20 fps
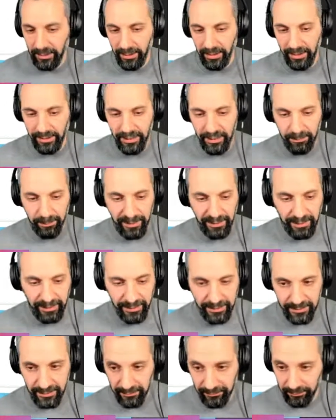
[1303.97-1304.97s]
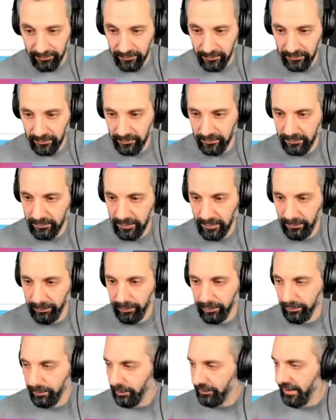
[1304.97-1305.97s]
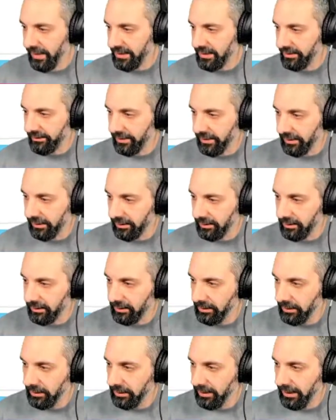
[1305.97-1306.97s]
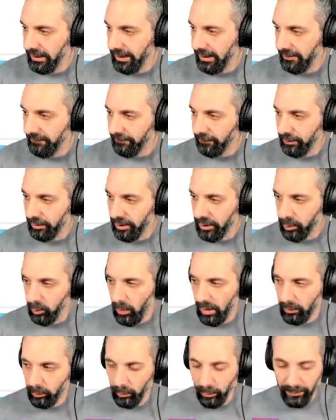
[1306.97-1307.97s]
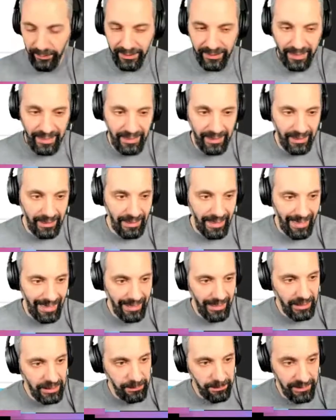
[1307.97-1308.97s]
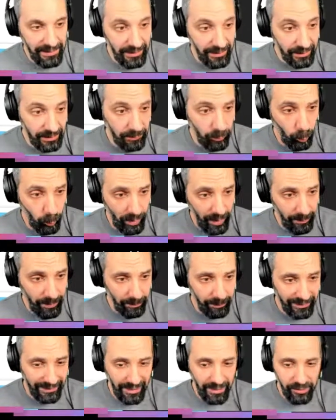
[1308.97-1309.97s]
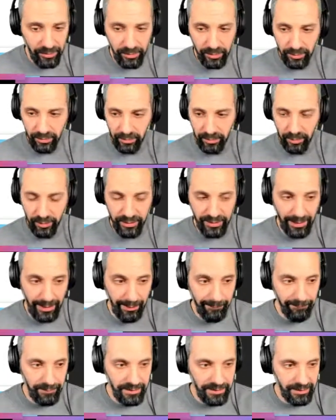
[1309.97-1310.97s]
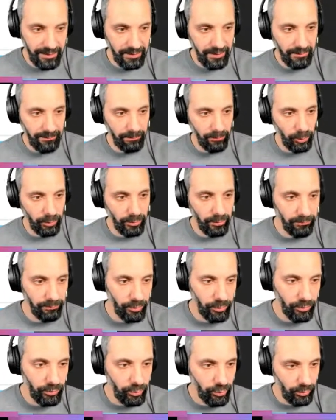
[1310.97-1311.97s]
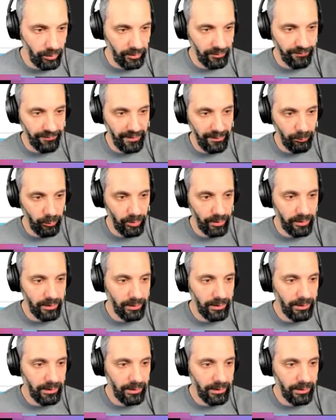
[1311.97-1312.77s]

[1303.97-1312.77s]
This playlist provides everything. And for this one, we'll be creating an ASP.NET web application using MVC, the Model View Controller framework.